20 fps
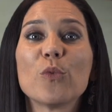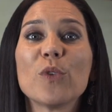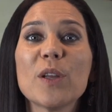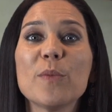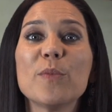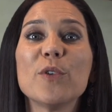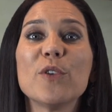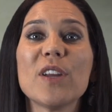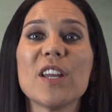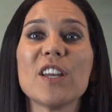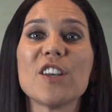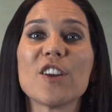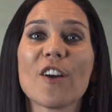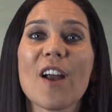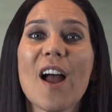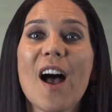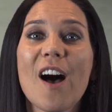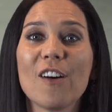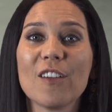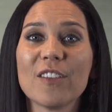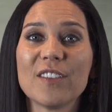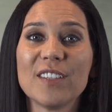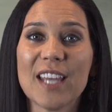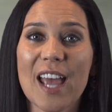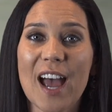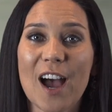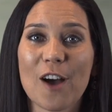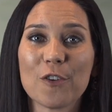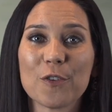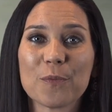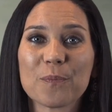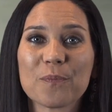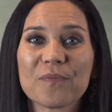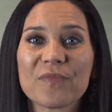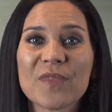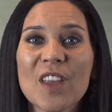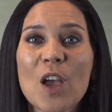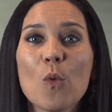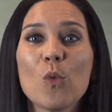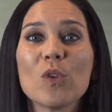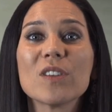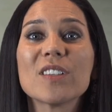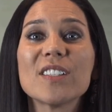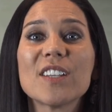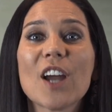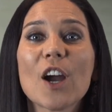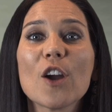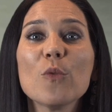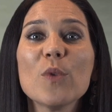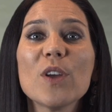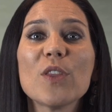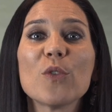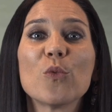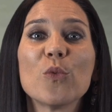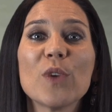rebooting your health down. We'll start with